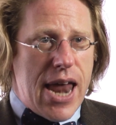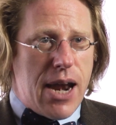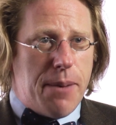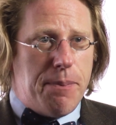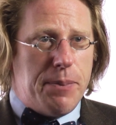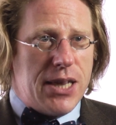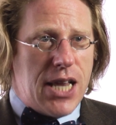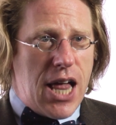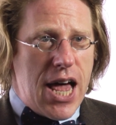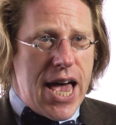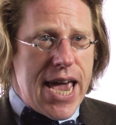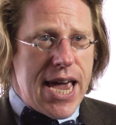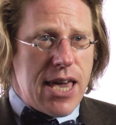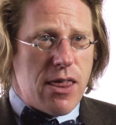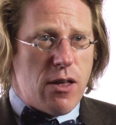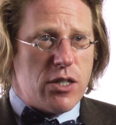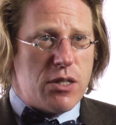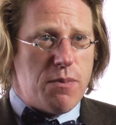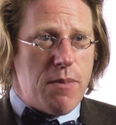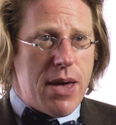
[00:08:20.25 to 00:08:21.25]
and
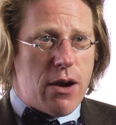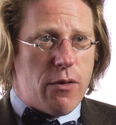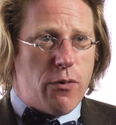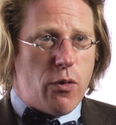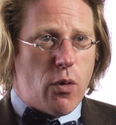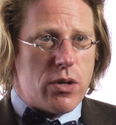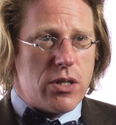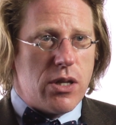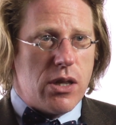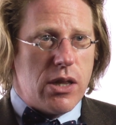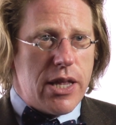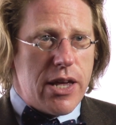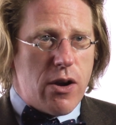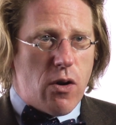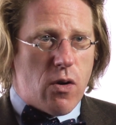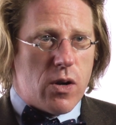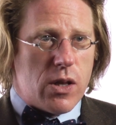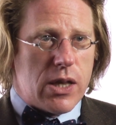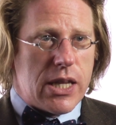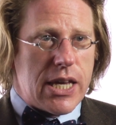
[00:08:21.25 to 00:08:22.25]
applying those metaphors
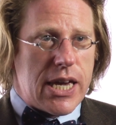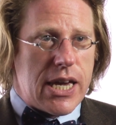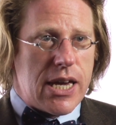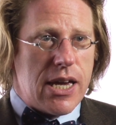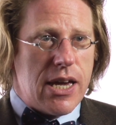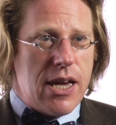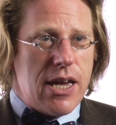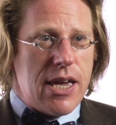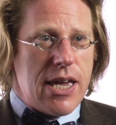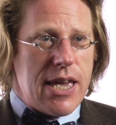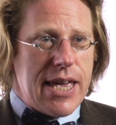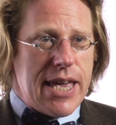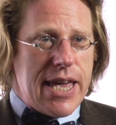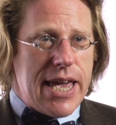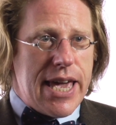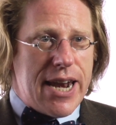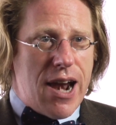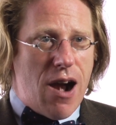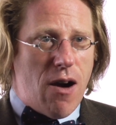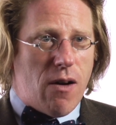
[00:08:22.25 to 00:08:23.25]
literally
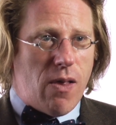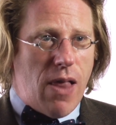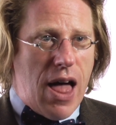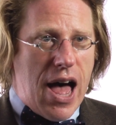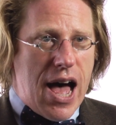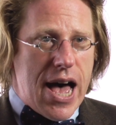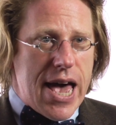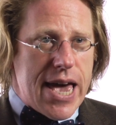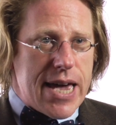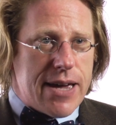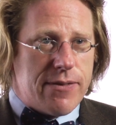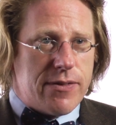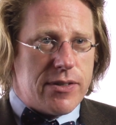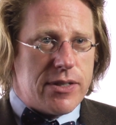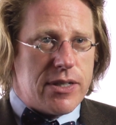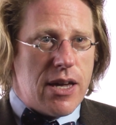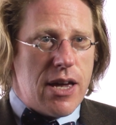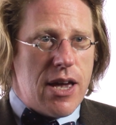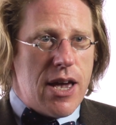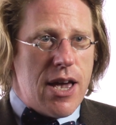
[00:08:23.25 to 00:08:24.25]
in our
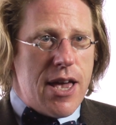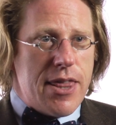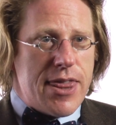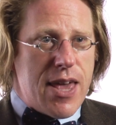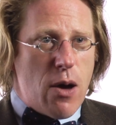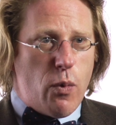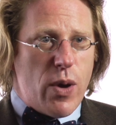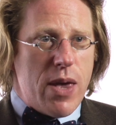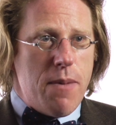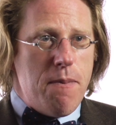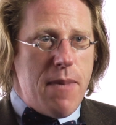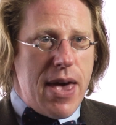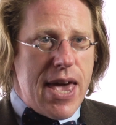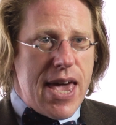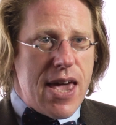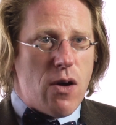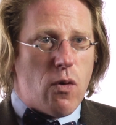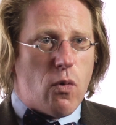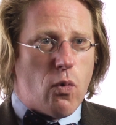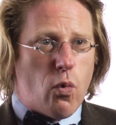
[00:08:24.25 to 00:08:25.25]
lives, that we
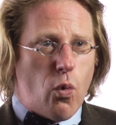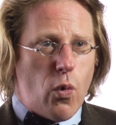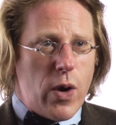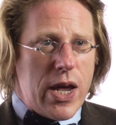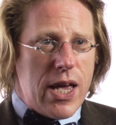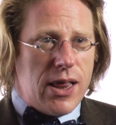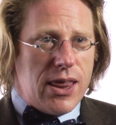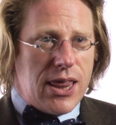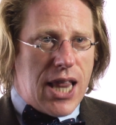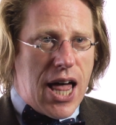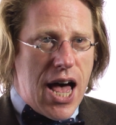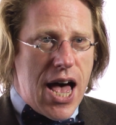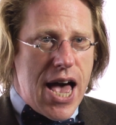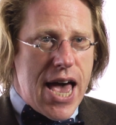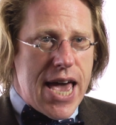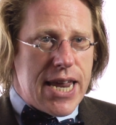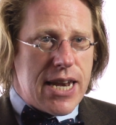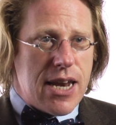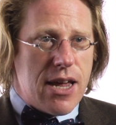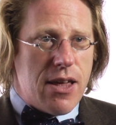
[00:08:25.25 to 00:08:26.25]
may
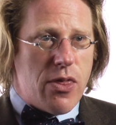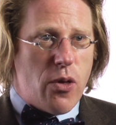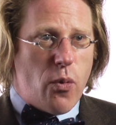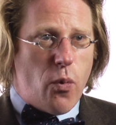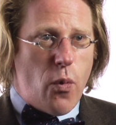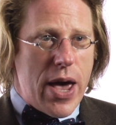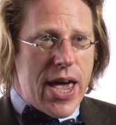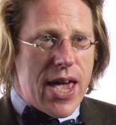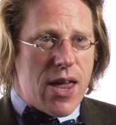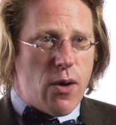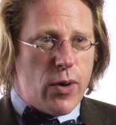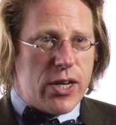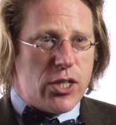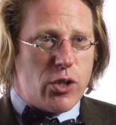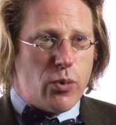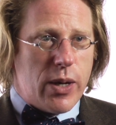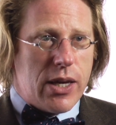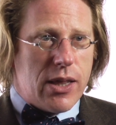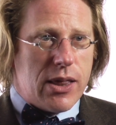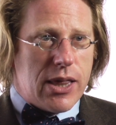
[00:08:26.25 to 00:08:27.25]
realign the way in
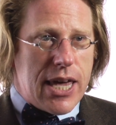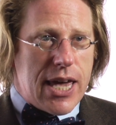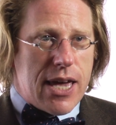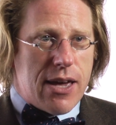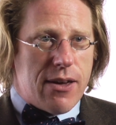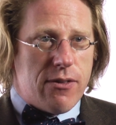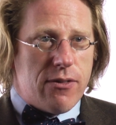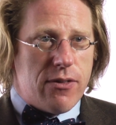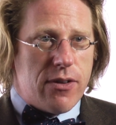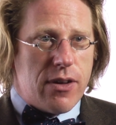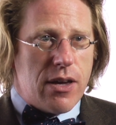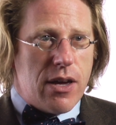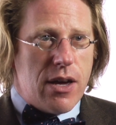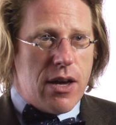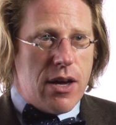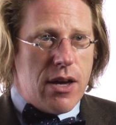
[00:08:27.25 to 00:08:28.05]
which we live,